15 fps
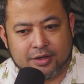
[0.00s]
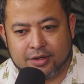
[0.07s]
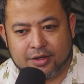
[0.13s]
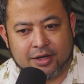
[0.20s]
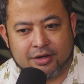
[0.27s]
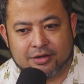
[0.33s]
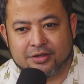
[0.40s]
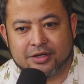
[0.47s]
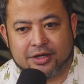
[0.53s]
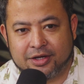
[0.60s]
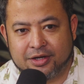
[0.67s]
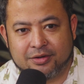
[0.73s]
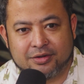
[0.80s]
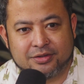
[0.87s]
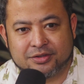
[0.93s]
Like,
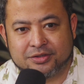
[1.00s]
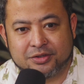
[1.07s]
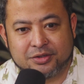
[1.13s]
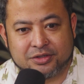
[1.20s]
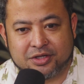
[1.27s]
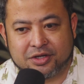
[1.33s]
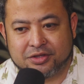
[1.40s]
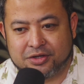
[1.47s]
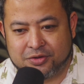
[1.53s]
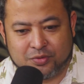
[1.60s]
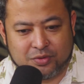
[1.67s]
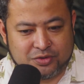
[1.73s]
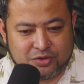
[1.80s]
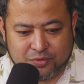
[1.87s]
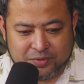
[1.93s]
as soon as like the
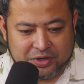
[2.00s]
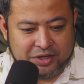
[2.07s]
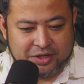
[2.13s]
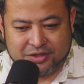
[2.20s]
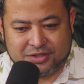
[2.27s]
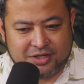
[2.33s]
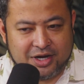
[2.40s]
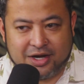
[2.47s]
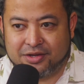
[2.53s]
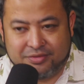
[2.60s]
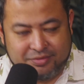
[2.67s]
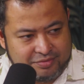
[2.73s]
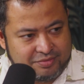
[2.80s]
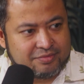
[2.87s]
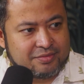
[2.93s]
doors open inside,
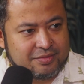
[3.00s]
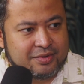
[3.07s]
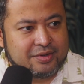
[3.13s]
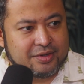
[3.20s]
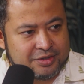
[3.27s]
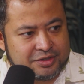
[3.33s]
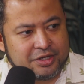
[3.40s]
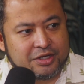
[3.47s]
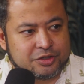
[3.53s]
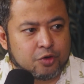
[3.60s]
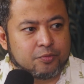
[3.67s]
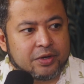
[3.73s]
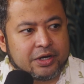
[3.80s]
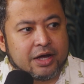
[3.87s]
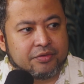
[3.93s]
it's
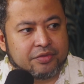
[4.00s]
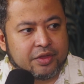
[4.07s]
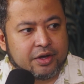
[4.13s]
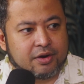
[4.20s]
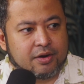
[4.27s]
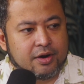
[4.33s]
open out there.